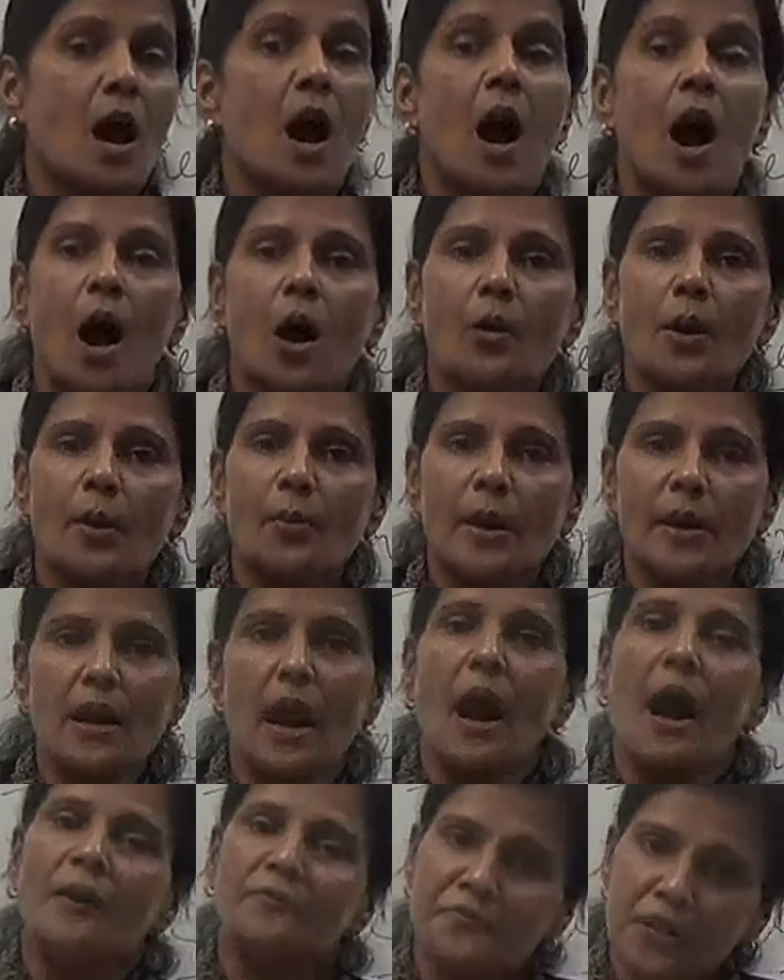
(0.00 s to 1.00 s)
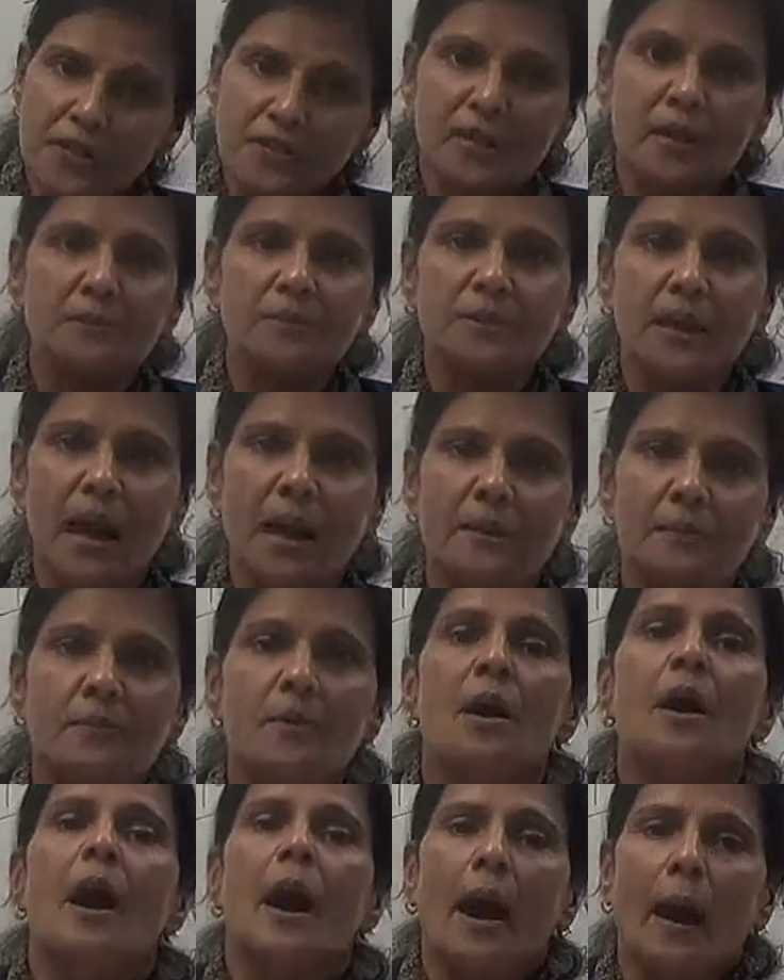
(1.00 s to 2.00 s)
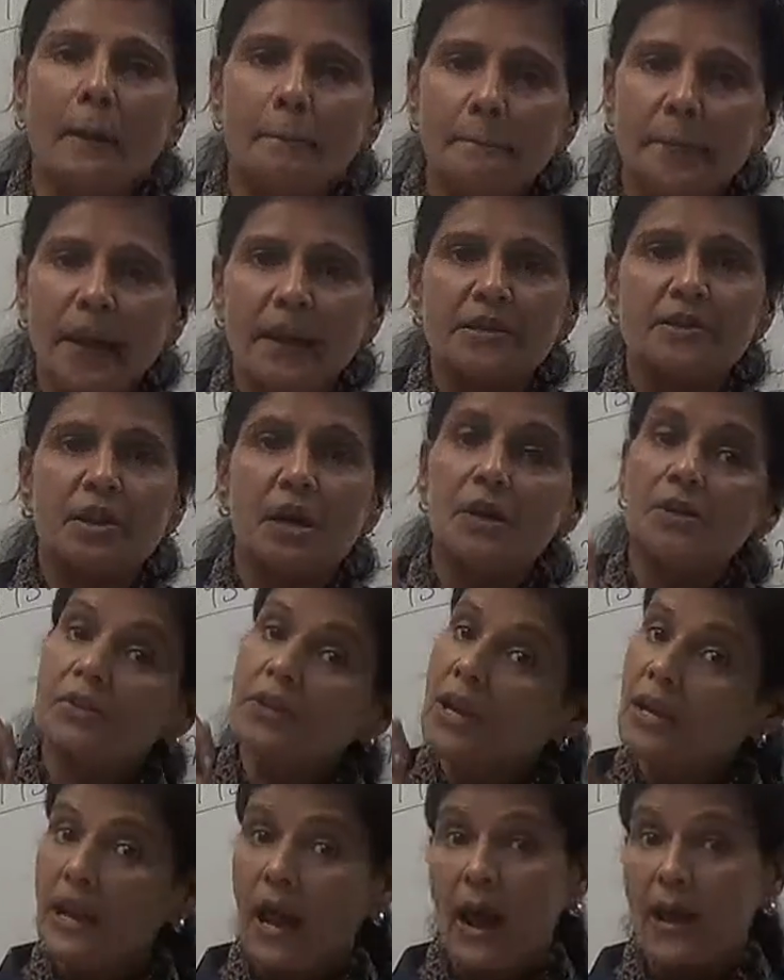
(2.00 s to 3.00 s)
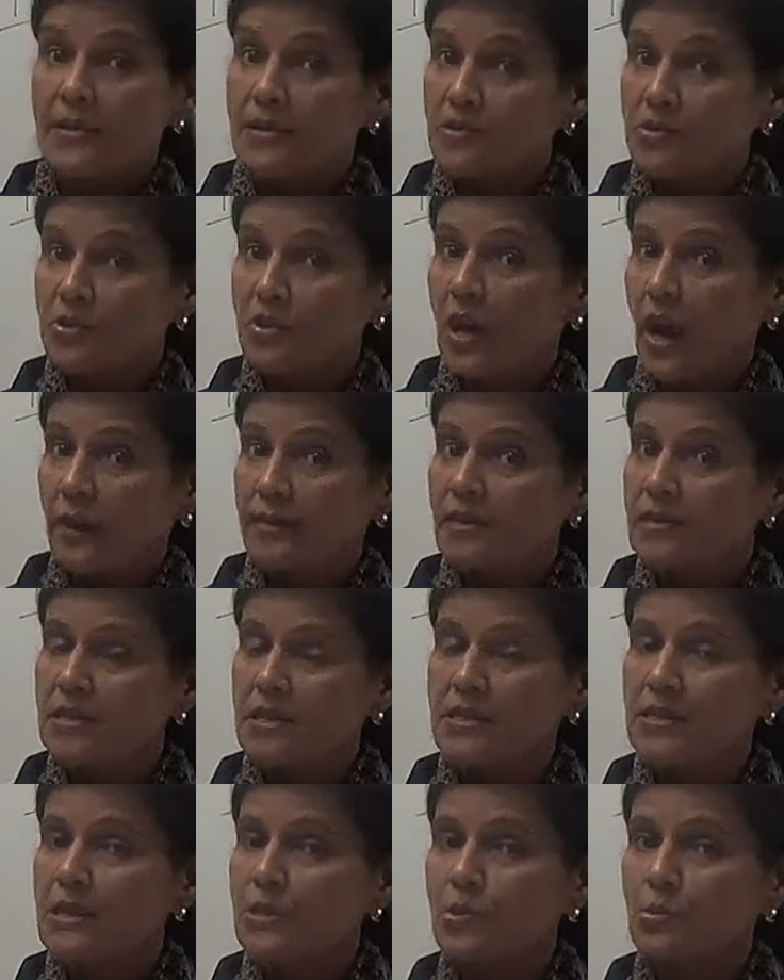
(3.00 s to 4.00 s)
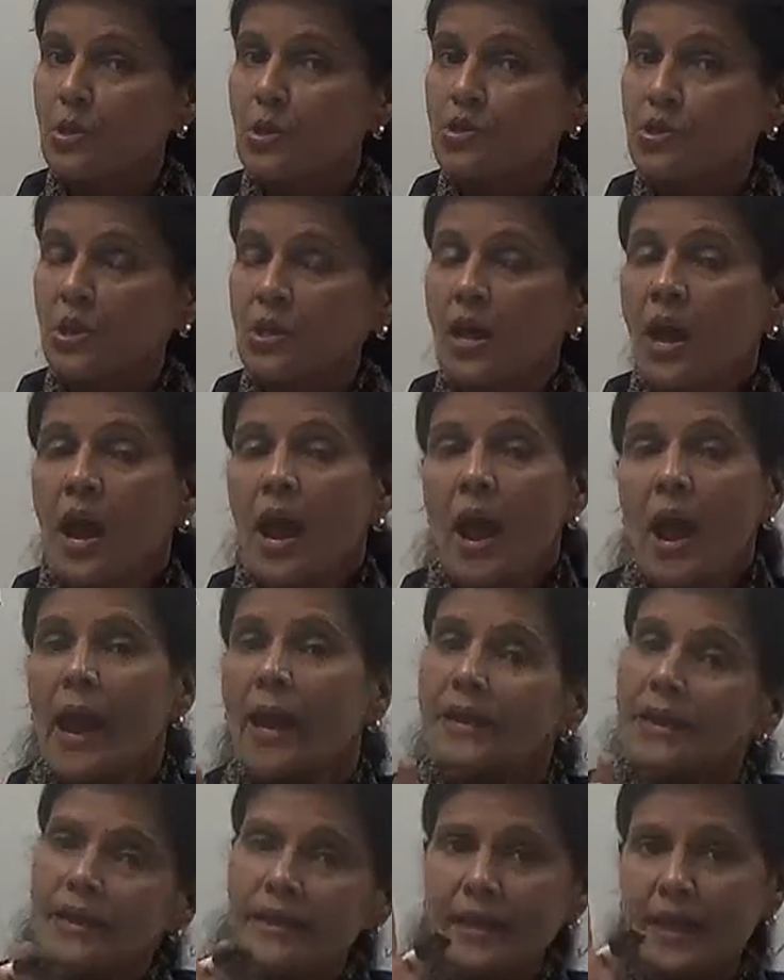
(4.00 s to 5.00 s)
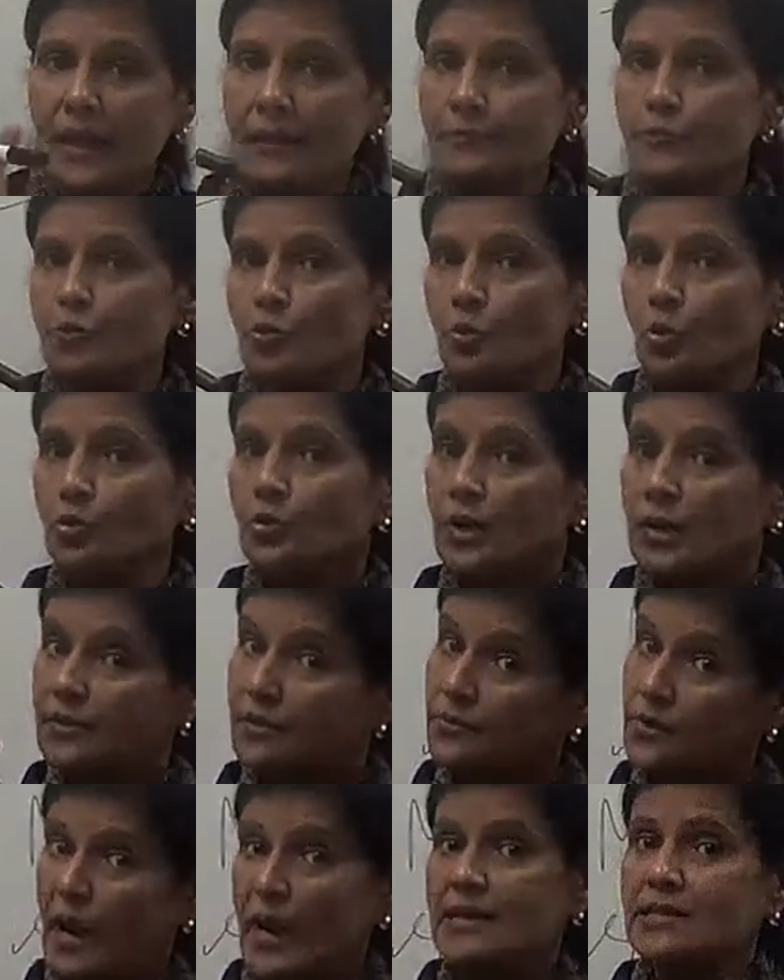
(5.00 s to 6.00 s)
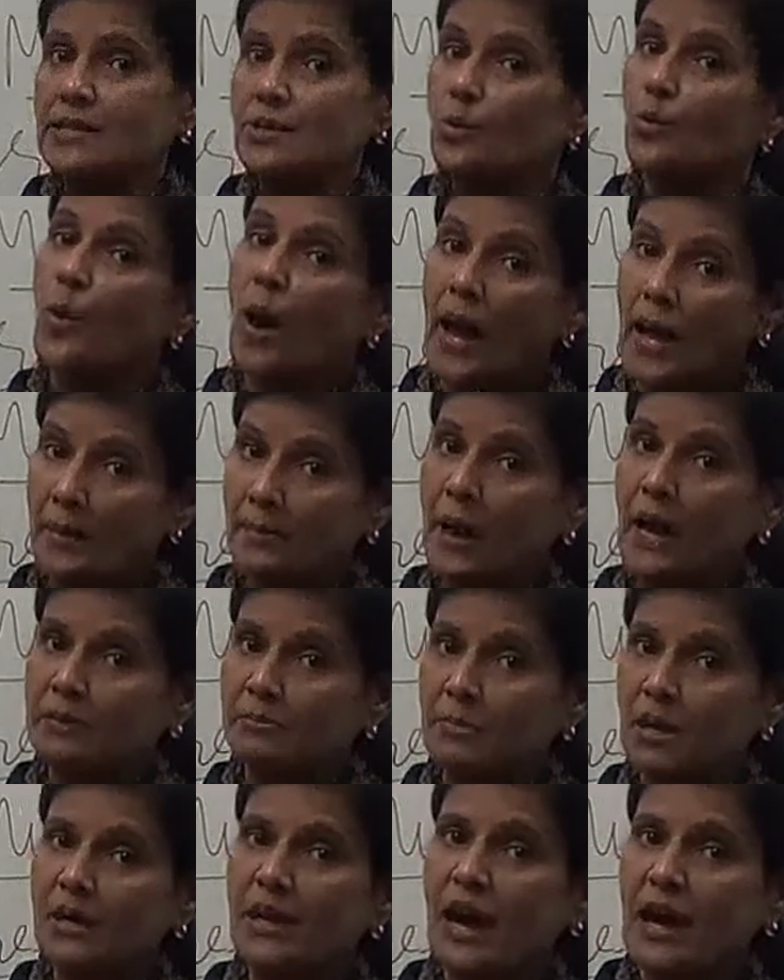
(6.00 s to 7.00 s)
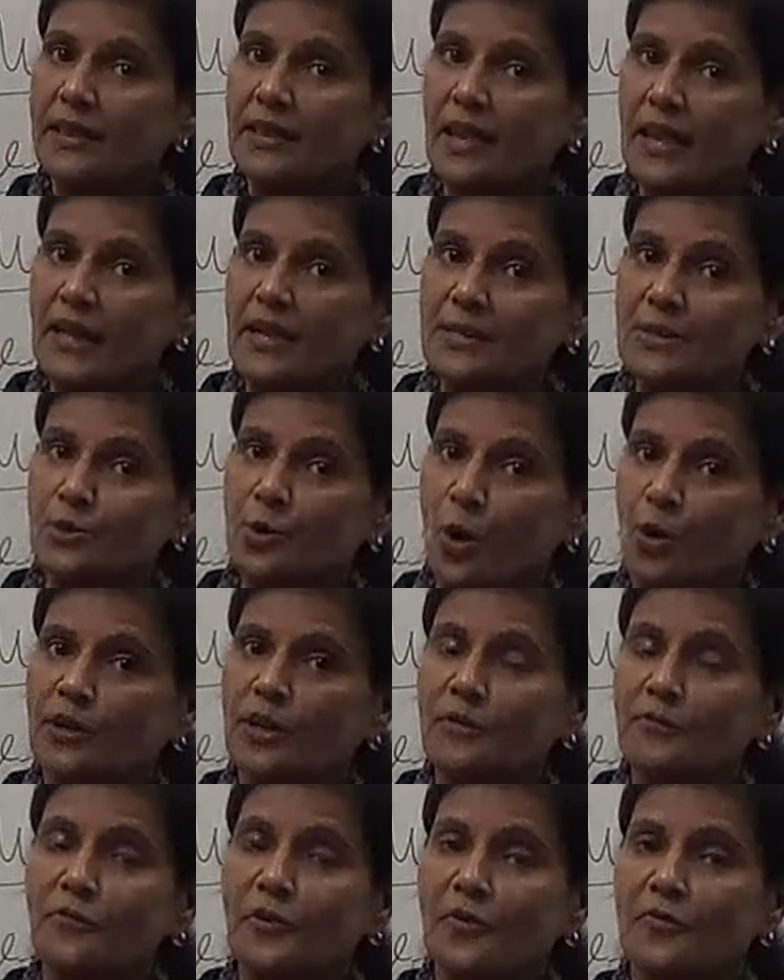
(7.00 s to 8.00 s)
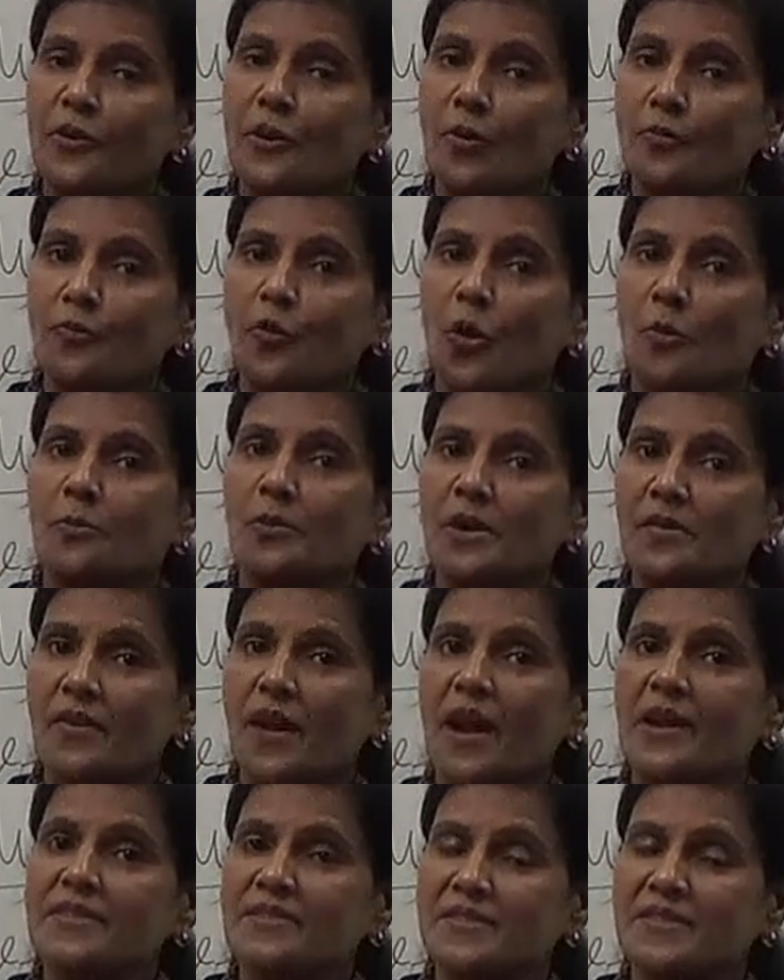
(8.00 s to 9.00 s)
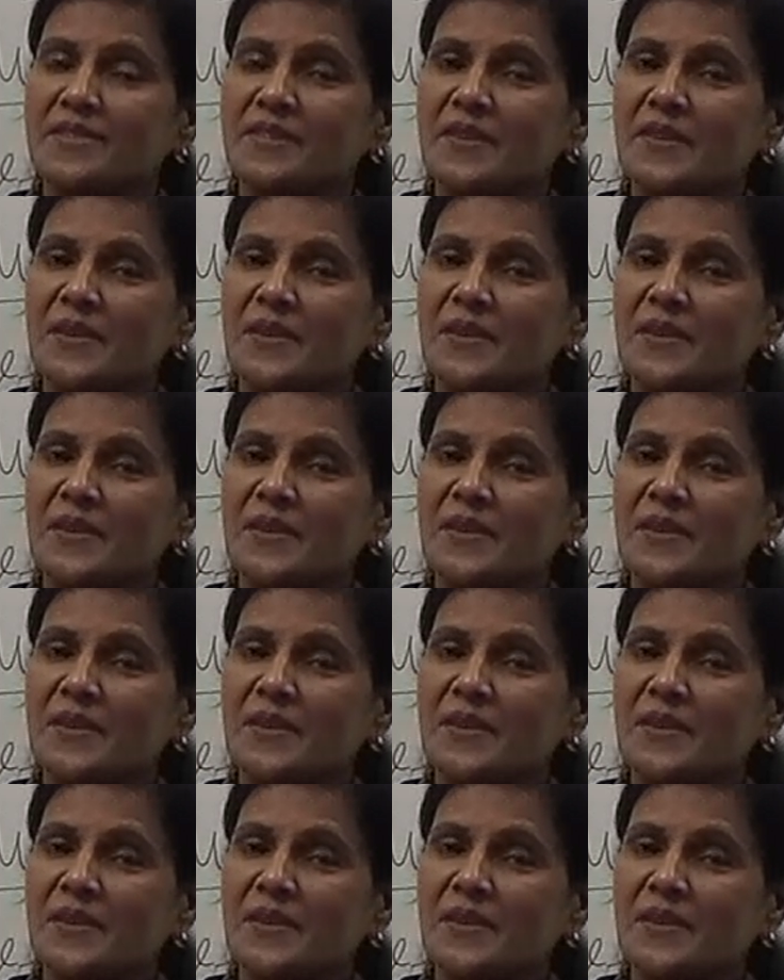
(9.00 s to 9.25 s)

However, after some time, Ambedkar realized Gandhi's situation and he came to know that yes, why Mahatma Gandhi is not in favor of communal rights.